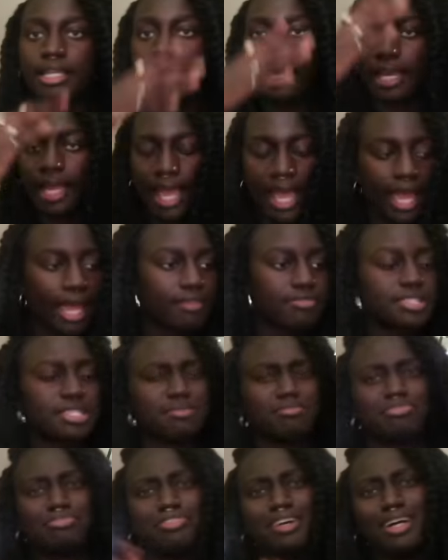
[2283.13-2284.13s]
and have
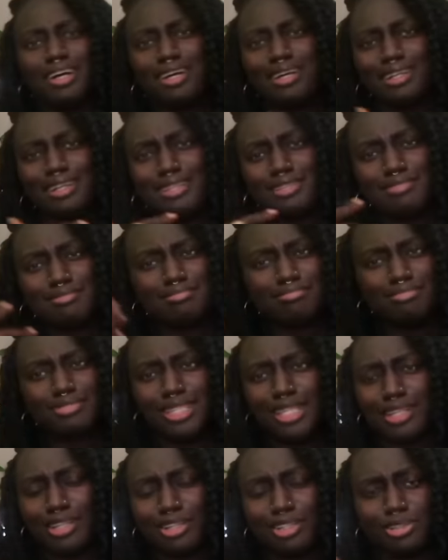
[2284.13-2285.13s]
some fun
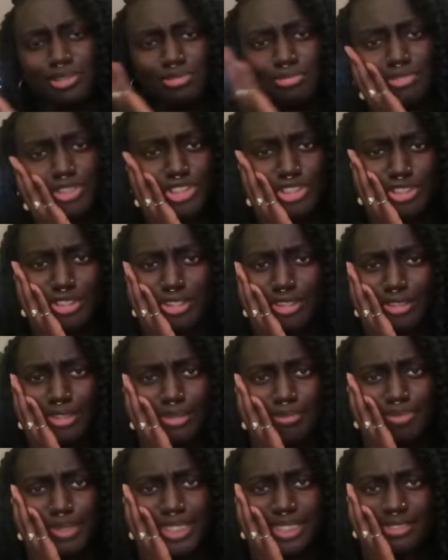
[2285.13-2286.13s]
and, you know,
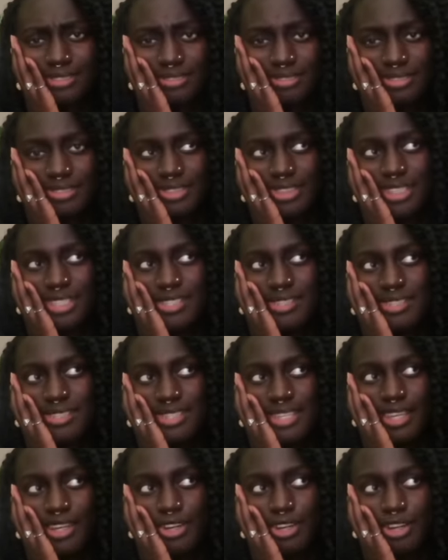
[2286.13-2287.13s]
sure, but
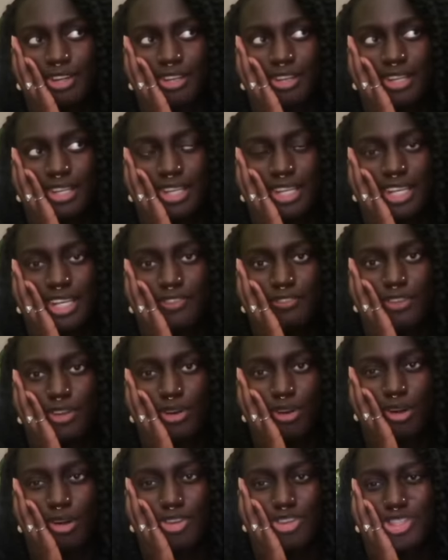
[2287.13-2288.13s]
consider if
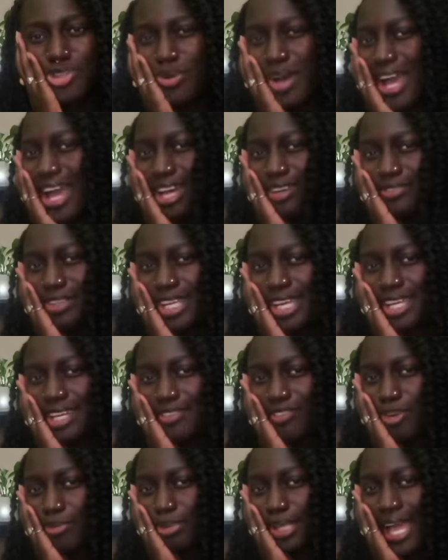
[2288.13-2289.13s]
you're also
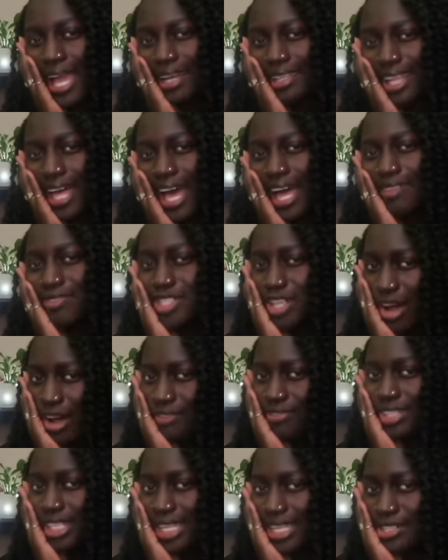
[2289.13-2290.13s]
advocating for Black lives
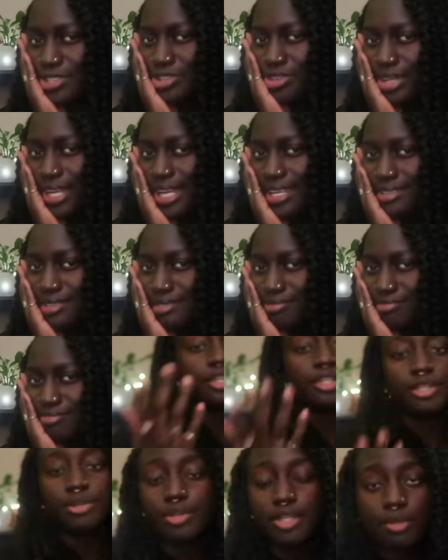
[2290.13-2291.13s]
off the internet.
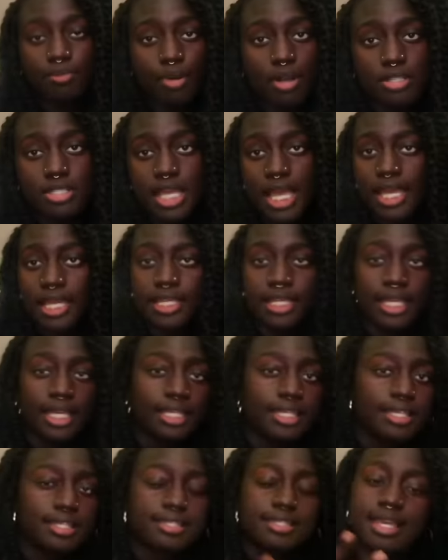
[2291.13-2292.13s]
You can partake
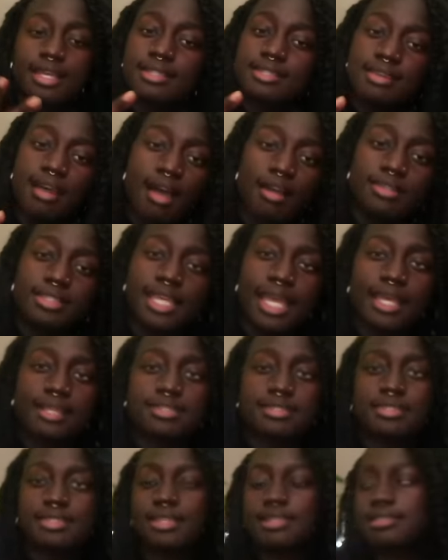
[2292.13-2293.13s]
in your TikTok
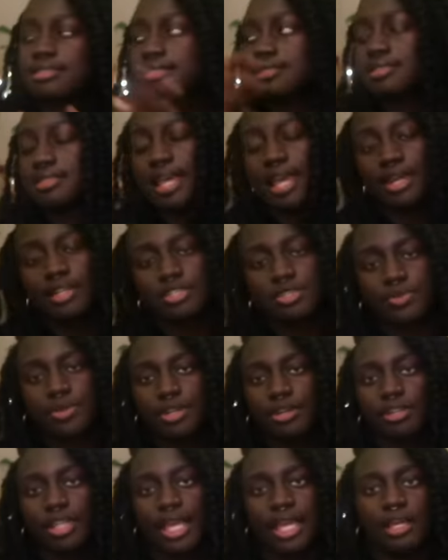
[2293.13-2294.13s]
dances and stand
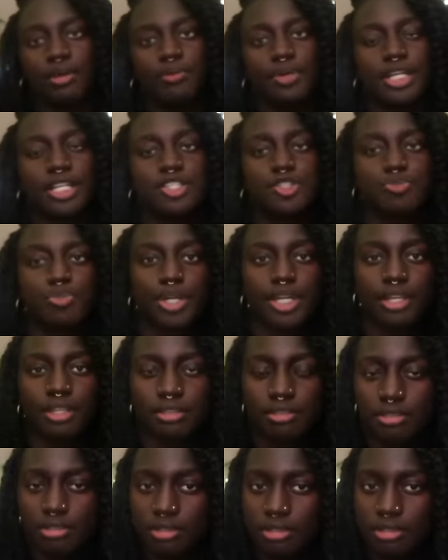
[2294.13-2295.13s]
Twitter language,
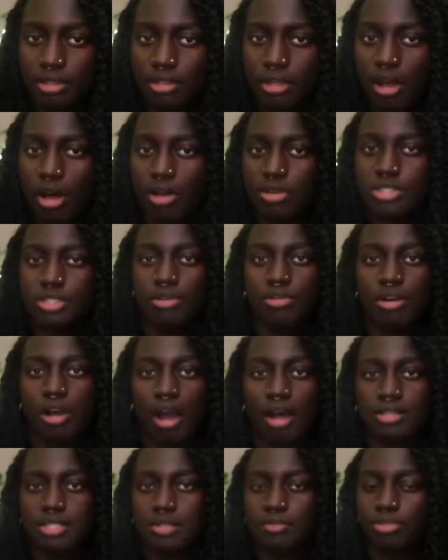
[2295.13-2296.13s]
but also
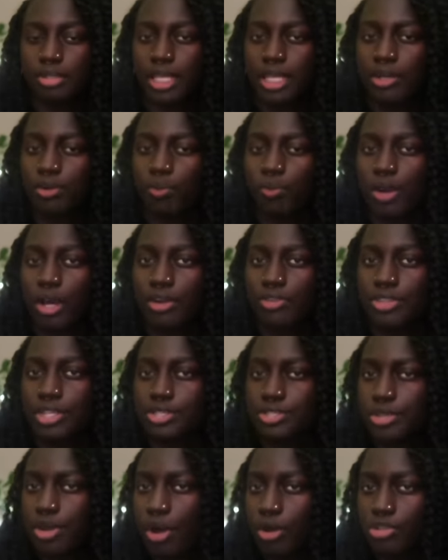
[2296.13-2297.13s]
contemplate where
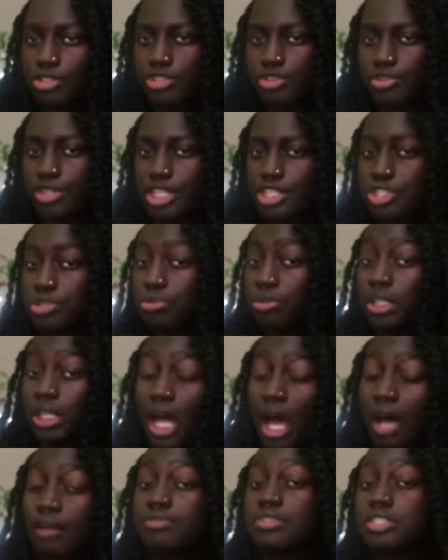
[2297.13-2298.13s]
this culture that you
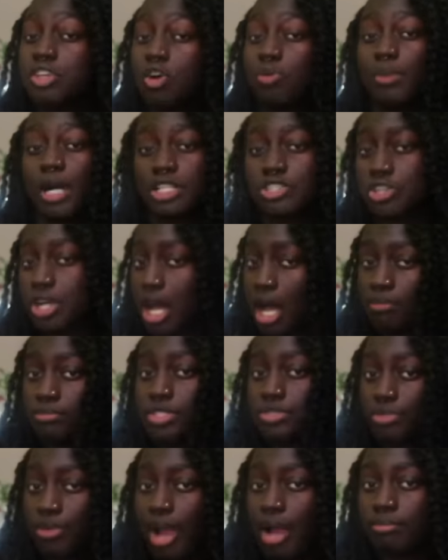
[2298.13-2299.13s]
love so much
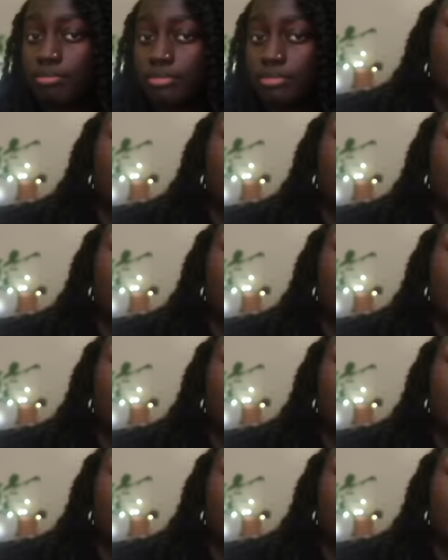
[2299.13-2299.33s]
comes from.